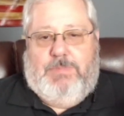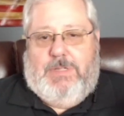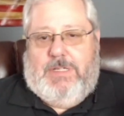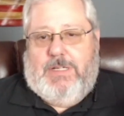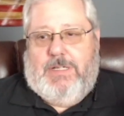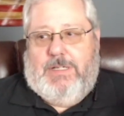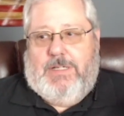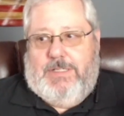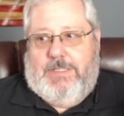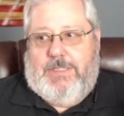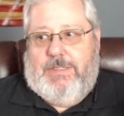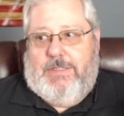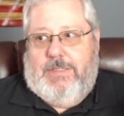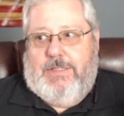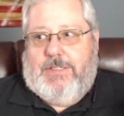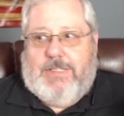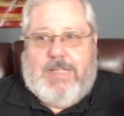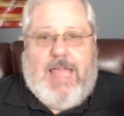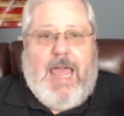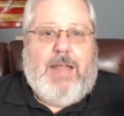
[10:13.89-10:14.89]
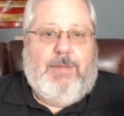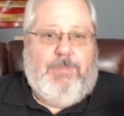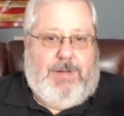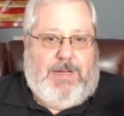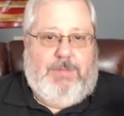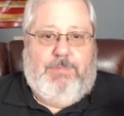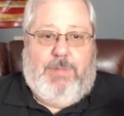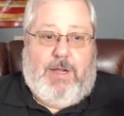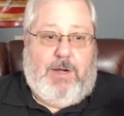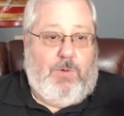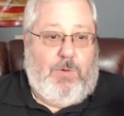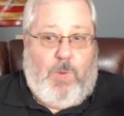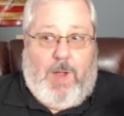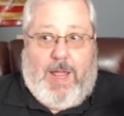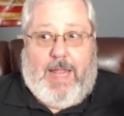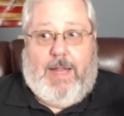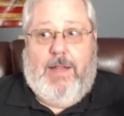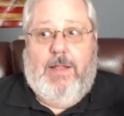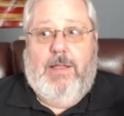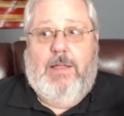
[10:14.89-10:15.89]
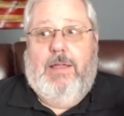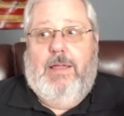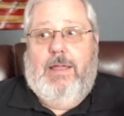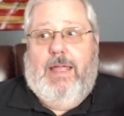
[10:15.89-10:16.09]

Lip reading: because there's got to be a better way.